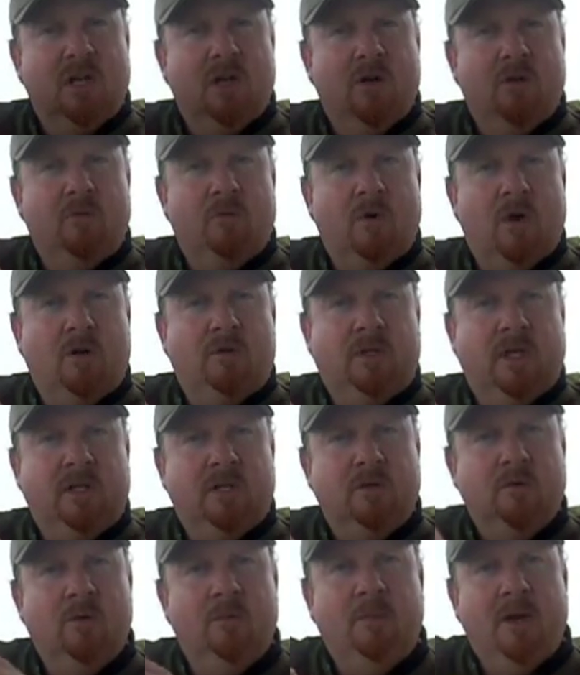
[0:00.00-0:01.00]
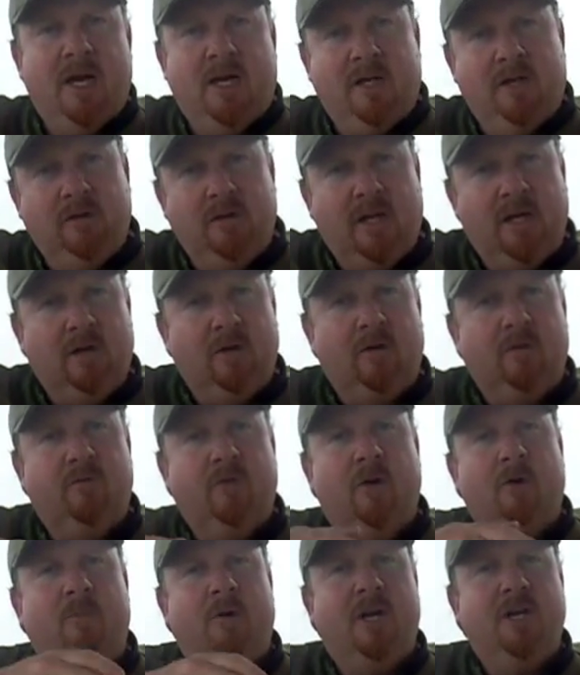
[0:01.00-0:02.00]
slow roll that lure back and get a lot of
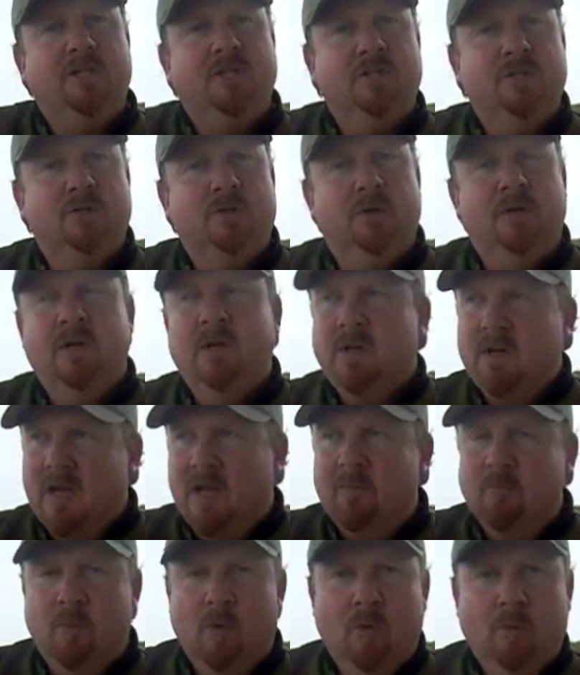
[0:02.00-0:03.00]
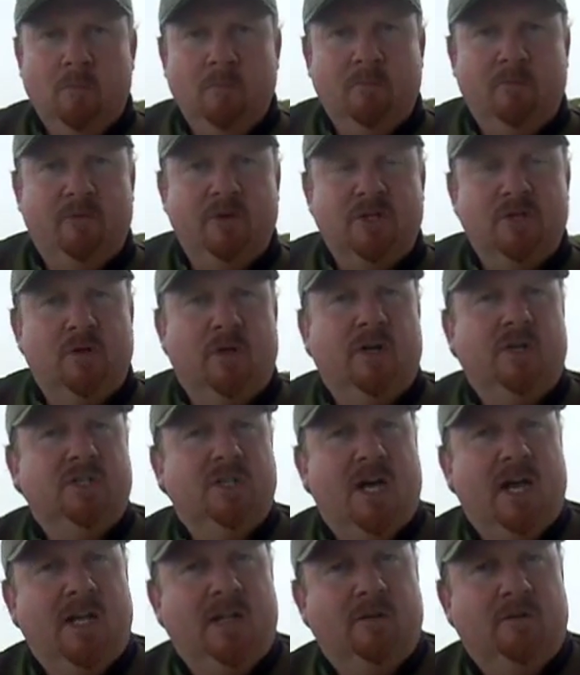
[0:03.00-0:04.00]
vibration to it. And boom, fish like
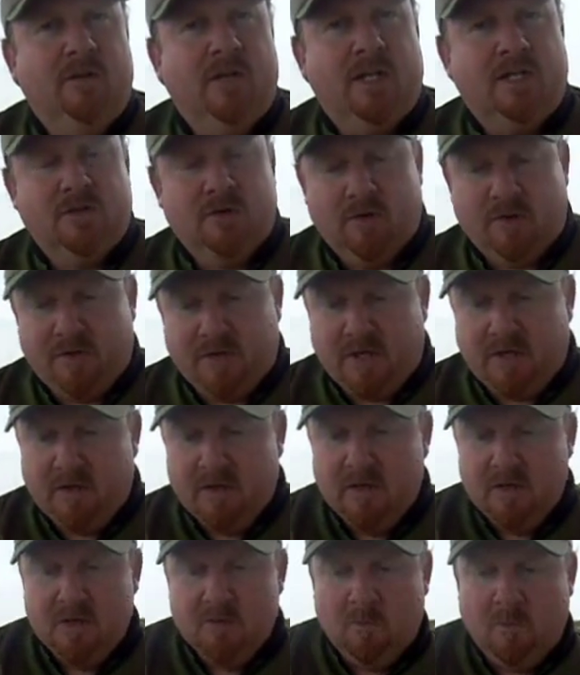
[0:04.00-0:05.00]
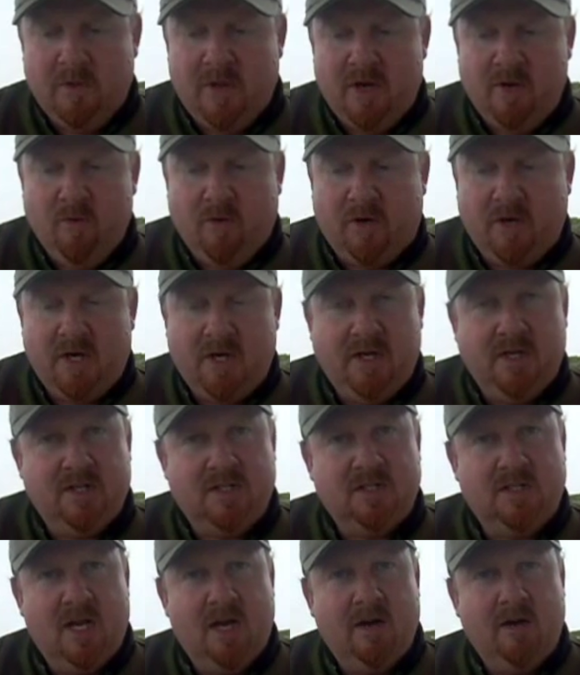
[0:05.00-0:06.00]
tailor and that sort of thing, when they're not hitting a
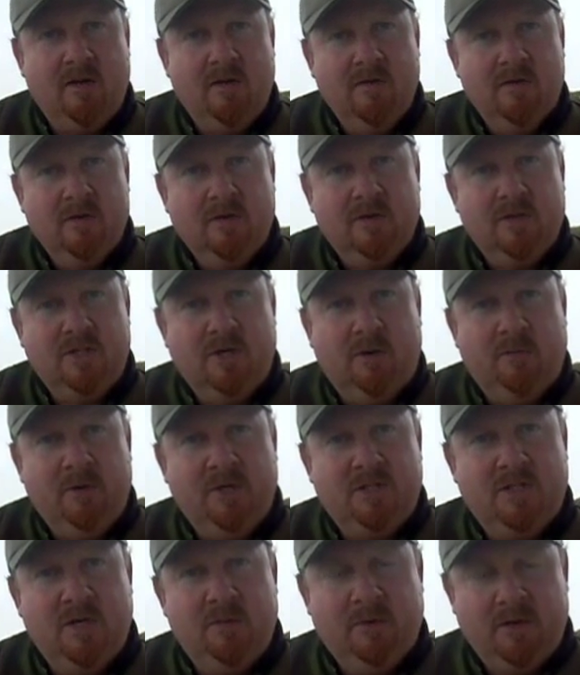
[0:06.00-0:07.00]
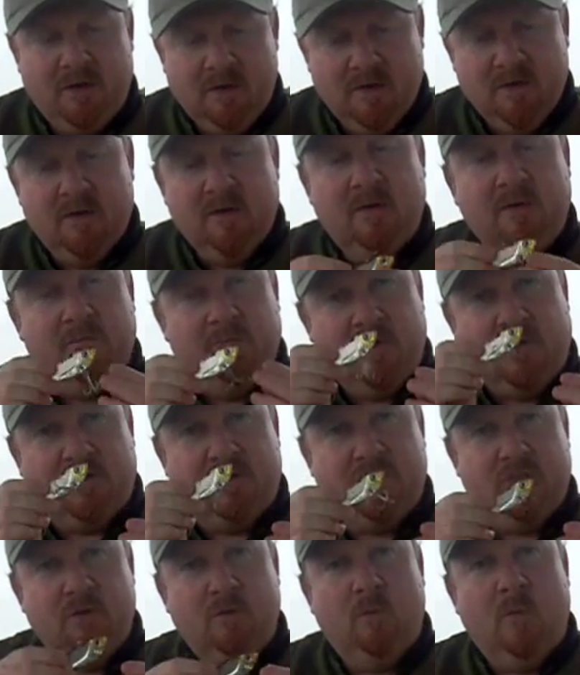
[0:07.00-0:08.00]
slug, because they're a bit timid,
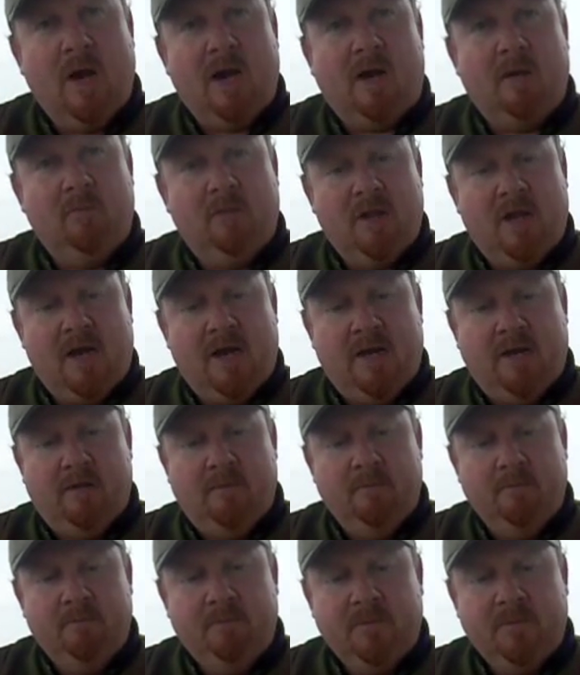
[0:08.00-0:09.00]
they'll still whack a blade.